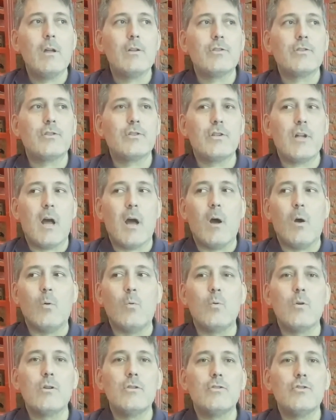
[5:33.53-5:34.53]

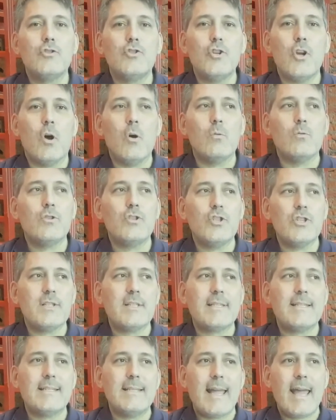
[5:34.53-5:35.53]
So, don't
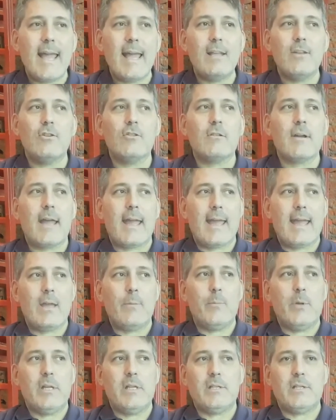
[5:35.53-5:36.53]
just say your
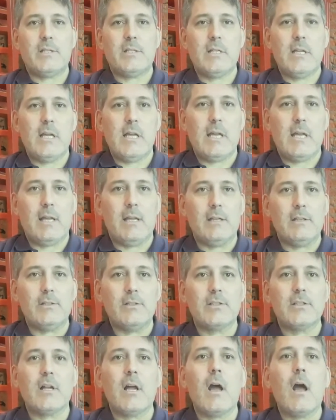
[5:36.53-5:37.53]

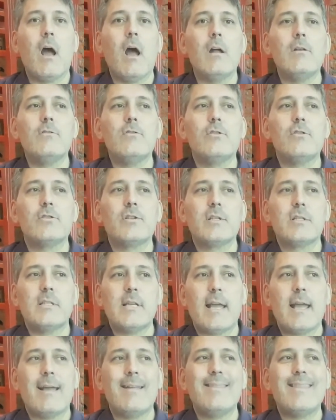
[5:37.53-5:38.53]
ABCs,
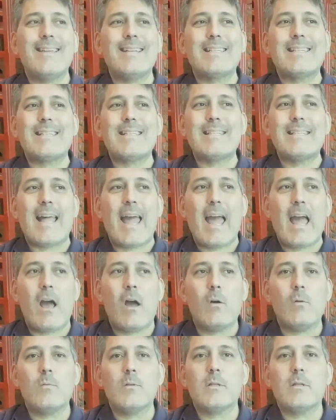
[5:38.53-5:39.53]
understand the
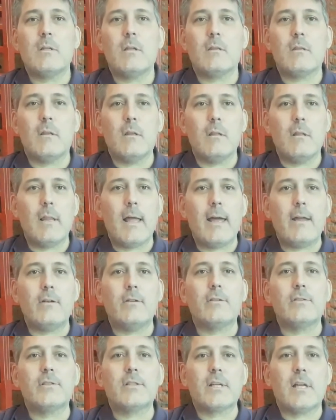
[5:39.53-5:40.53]
sounds that the
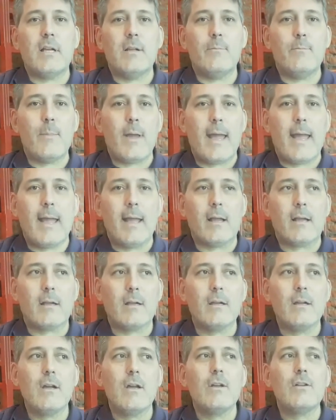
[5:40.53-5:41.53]
letters can make.
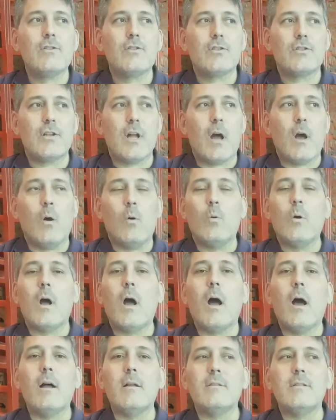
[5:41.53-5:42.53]
So,
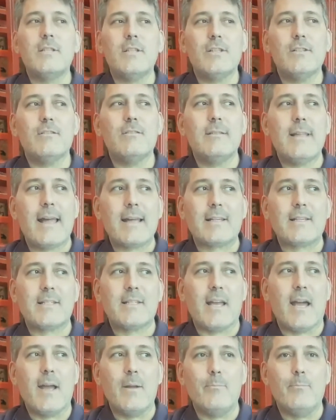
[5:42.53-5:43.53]
until
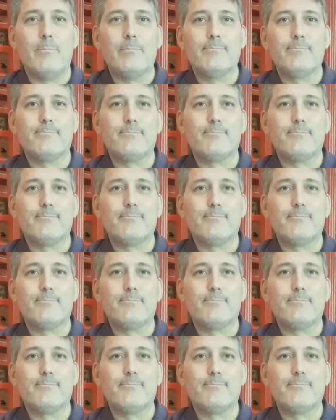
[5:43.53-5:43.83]
next time.